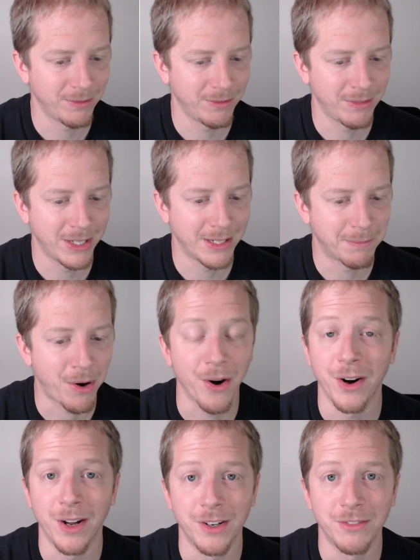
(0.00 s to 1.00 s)
get a
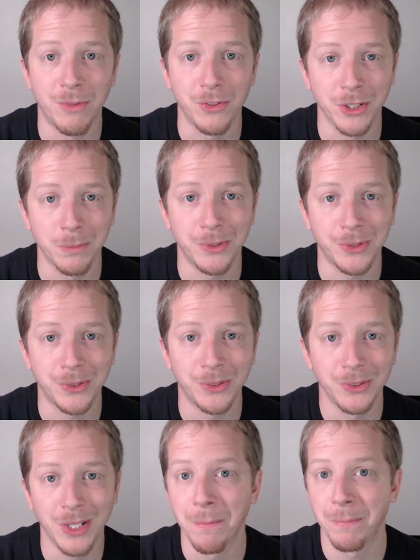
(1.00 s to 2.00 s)
part of multiple
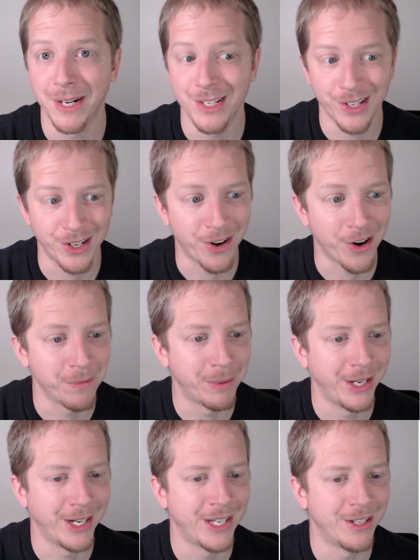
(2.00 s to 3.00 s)
companies that are
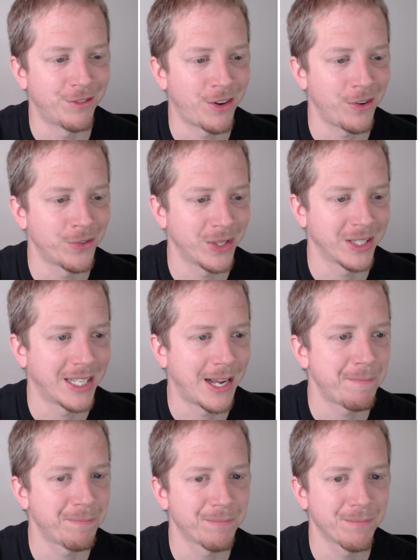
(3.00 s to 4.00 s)
being involved with that.
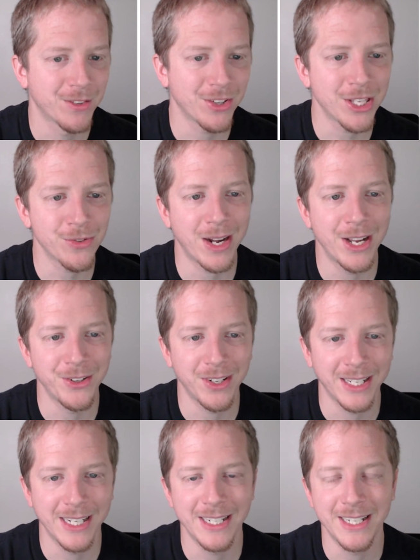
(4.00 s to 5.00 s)
So that's why I do
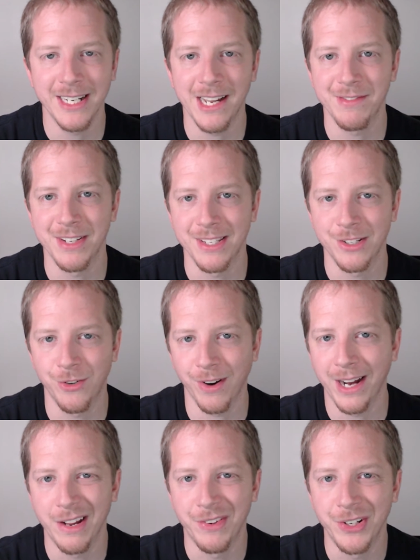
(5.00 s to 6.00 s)
like ETFs. It's
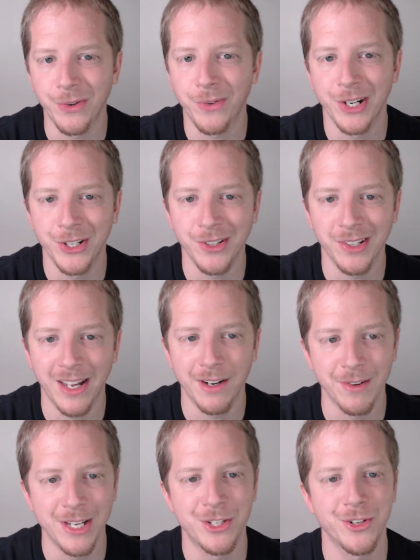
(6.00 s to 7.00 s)
great if you don't want to do a lot of
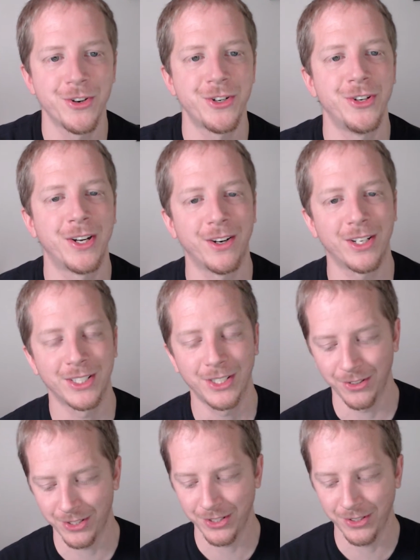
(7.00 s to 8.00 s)
research. You can
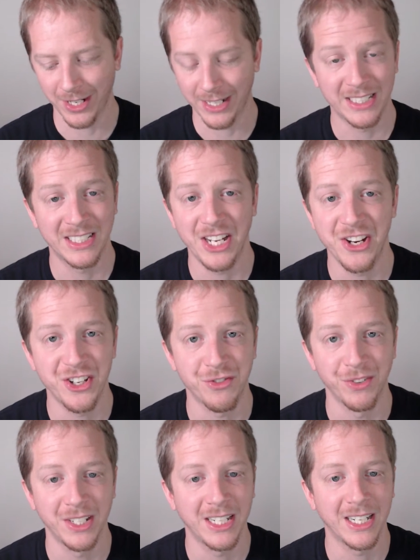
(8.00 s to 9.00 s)
also do, like, let's say you just
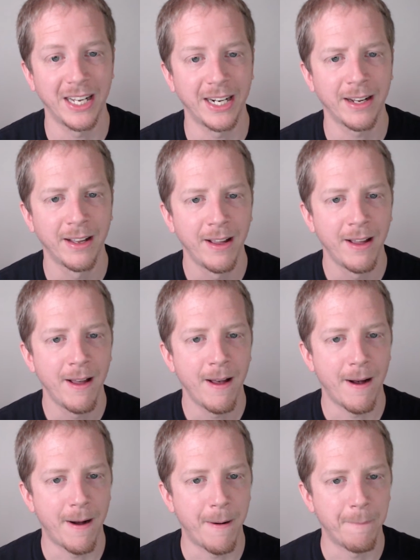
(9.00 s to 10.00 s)
really like,
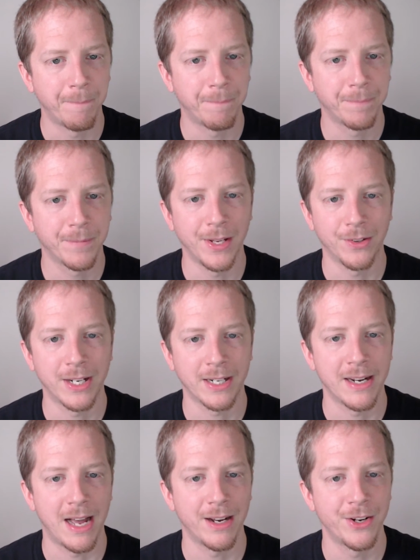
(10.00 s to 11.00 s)

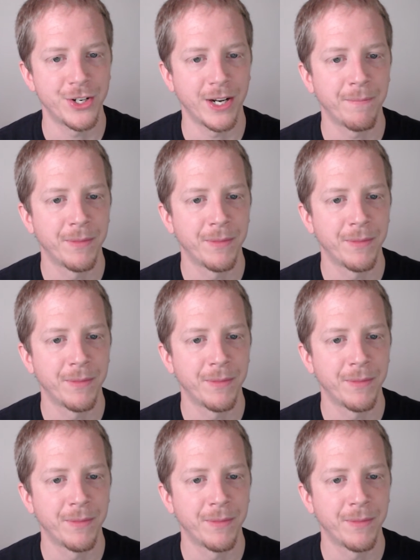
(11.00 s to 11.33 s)
technology.